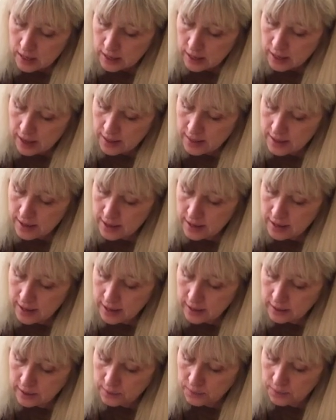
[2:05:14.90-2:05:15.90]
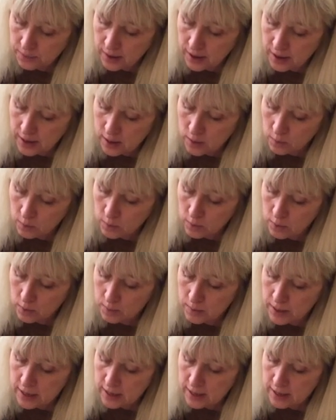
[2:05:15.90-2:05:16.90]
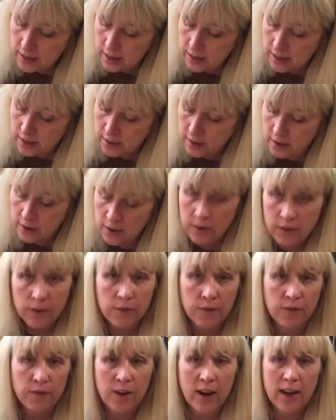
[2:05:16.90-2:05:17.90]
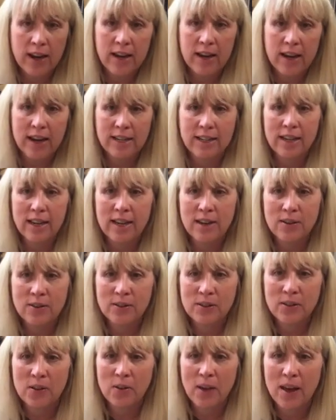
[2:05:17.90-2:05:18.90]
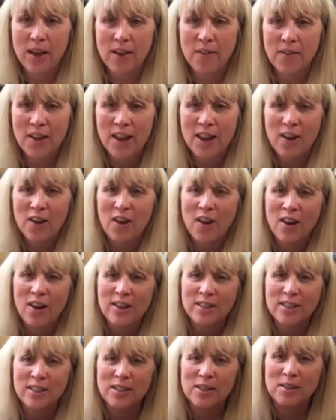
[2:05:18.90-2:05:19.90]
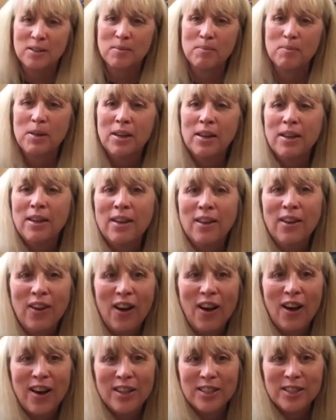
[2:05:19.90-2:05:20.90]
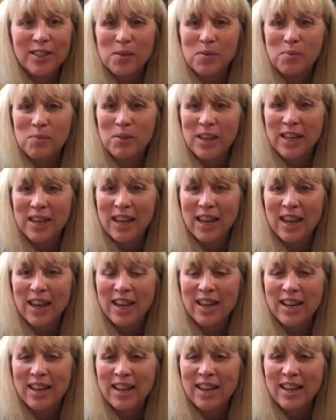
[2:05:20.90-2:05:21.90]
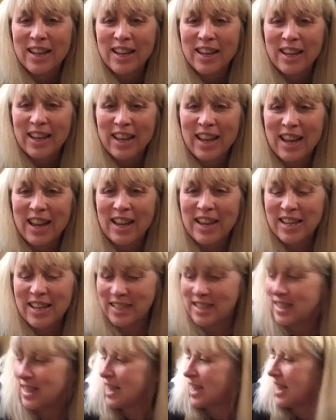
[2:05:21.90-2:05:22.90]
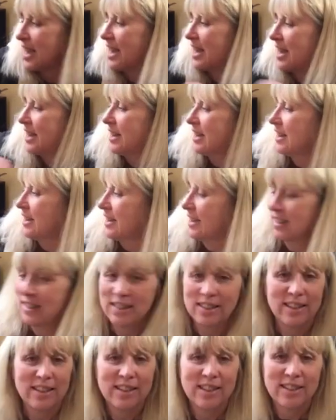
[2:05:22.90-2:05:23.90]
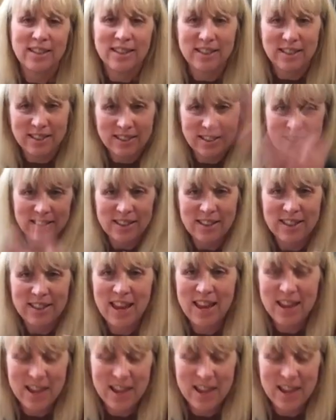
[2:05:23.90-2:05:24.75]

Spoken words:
And then next Friday will be another Friday Night Dino. So have an awesome, awesome weekend. Annie C, thank